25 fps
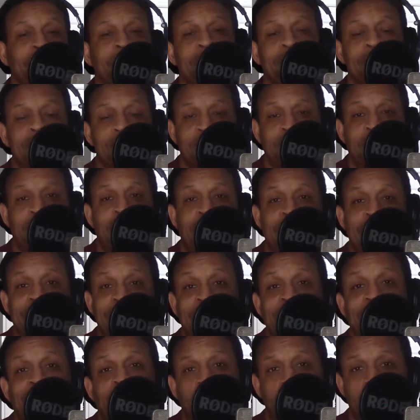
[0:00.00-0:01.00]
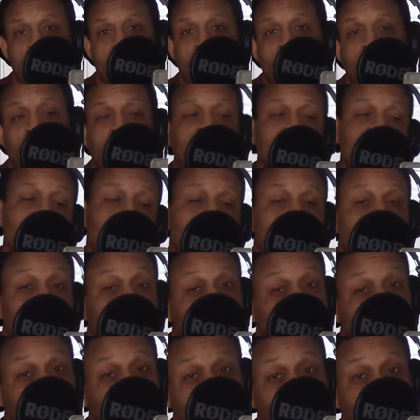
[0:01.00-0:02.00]
to say, I did a lot better because it was the
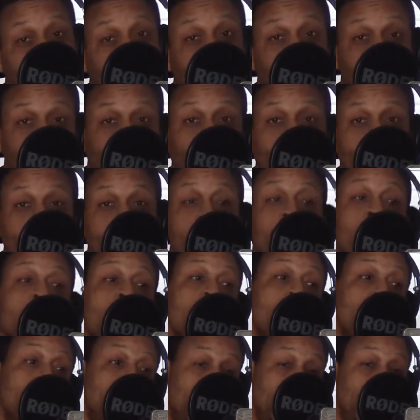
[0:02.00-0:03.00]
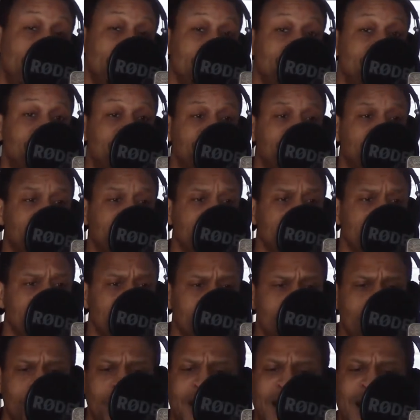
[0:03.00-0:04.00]
second time doing it, but
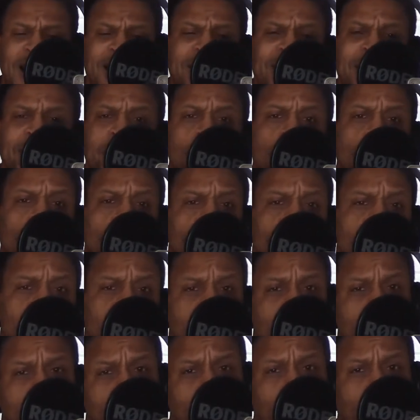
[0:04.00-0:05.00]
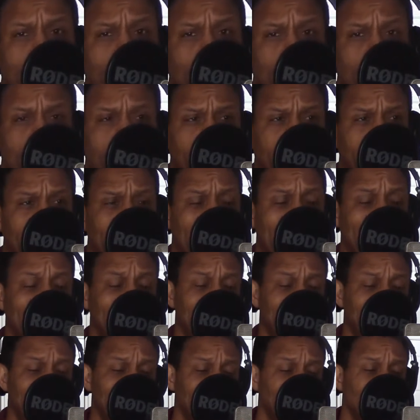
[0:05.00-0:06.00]
I did the whole 7th grade over again. I had to
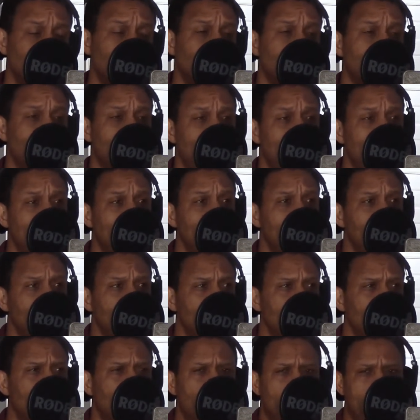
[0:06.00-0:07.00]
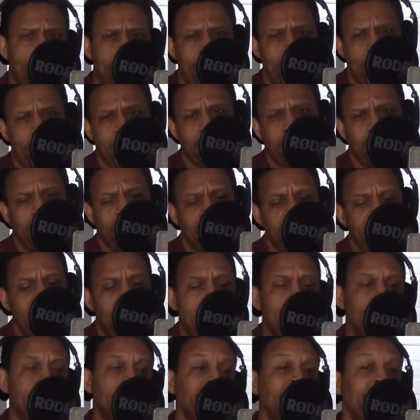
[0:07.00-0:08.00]
deal with that, embarrassment of not
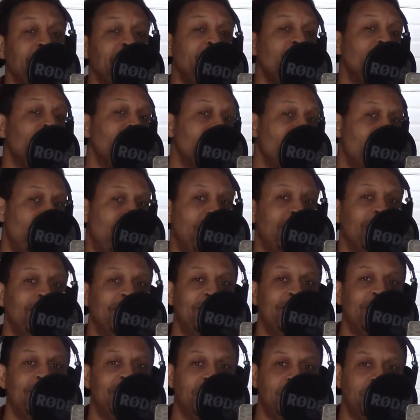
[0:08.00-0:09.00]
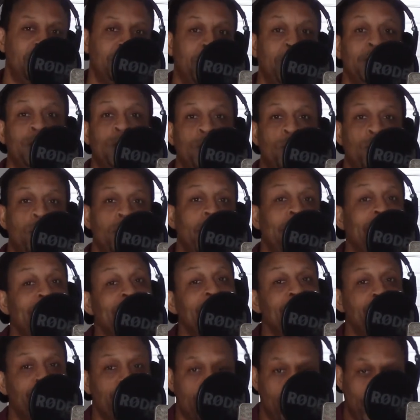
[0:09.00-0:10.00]
being with my fellow
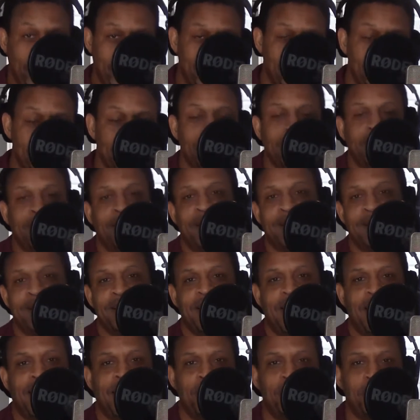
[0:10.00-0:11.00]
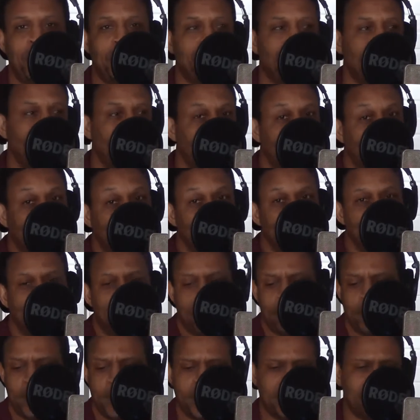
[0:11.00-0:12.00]
8th graders at that time, my friends that I'm
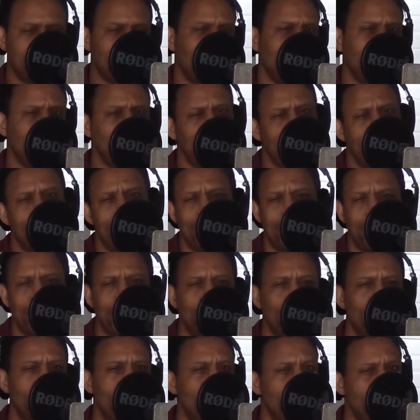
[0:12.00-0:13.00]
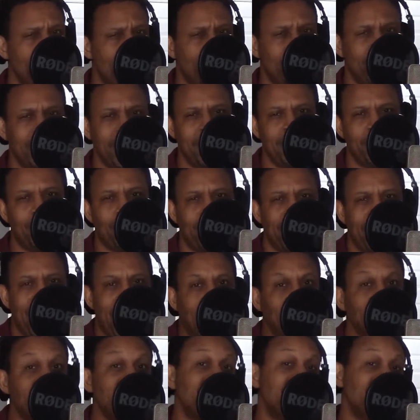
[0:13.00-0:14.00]
in the same neighborhood with. They're in 8th grade. I'm
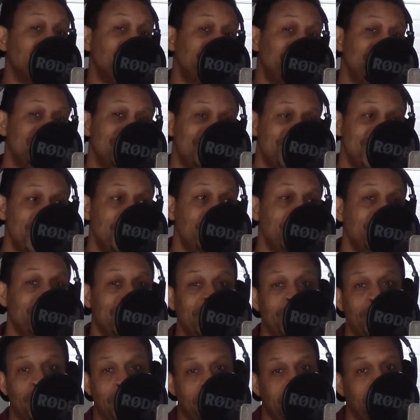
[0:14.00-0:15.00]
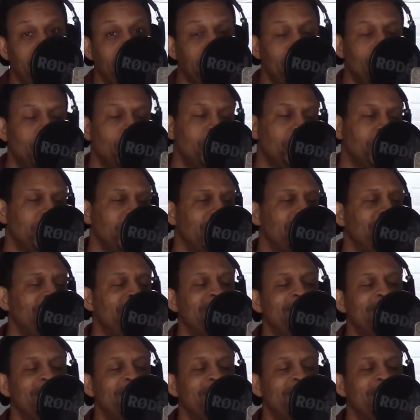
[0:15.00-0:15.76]
still in 7th. I had to repeat it over again.